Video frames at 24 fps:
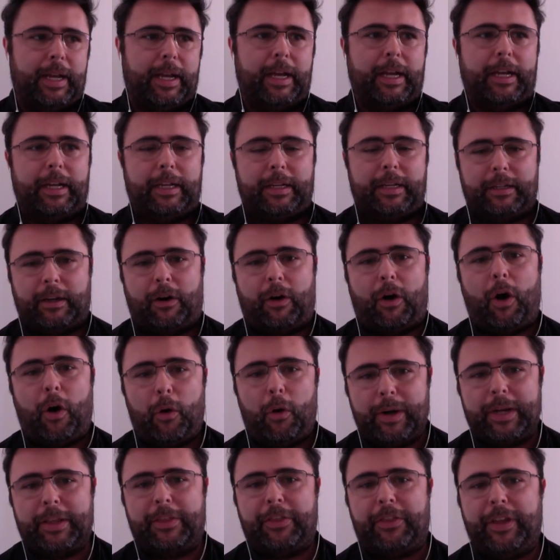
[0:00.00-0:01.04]
and
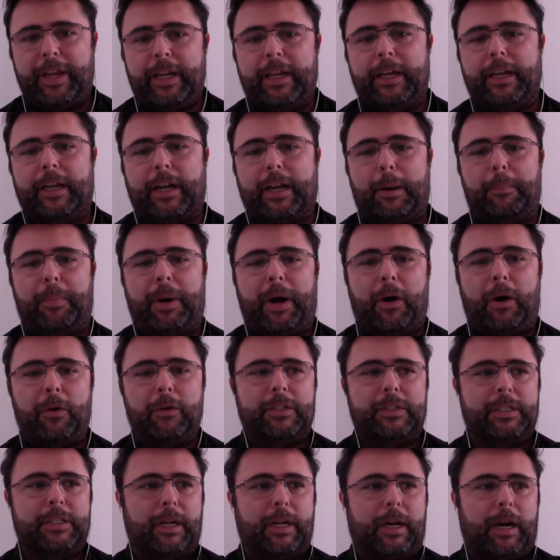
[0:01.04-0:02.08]
always thinking
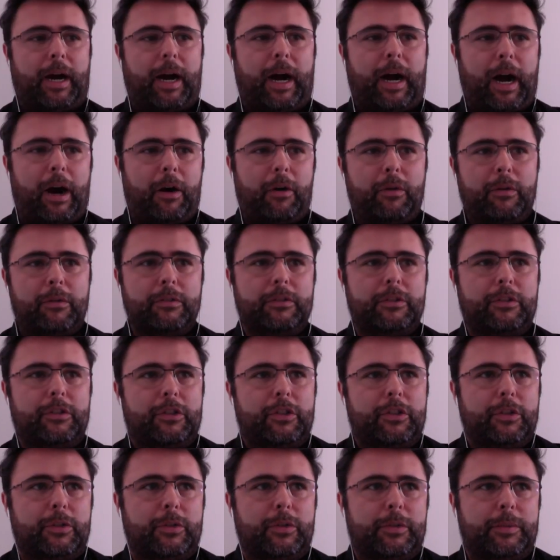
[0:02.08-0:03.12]
about how
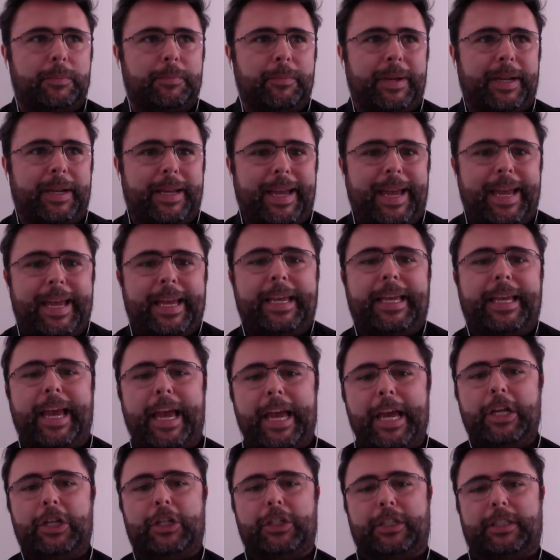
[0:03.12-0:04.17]
to
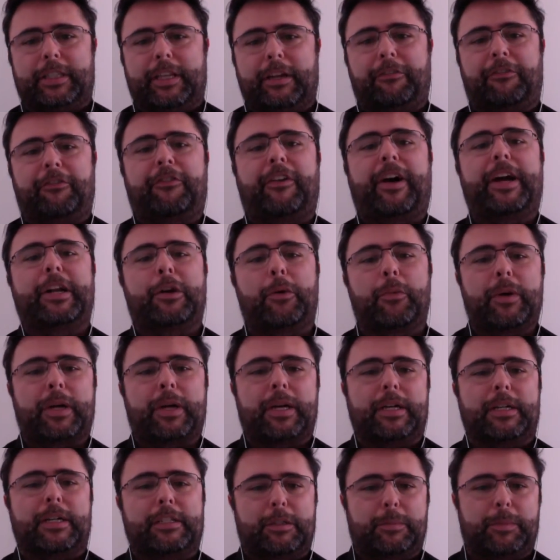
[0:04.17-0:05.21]
engage the final
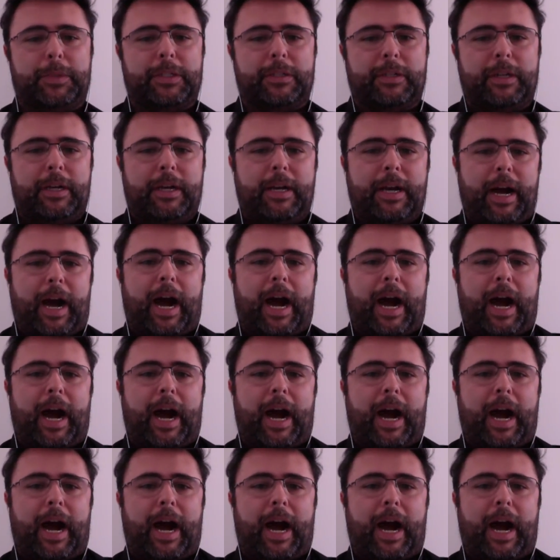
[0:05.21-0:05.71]
customer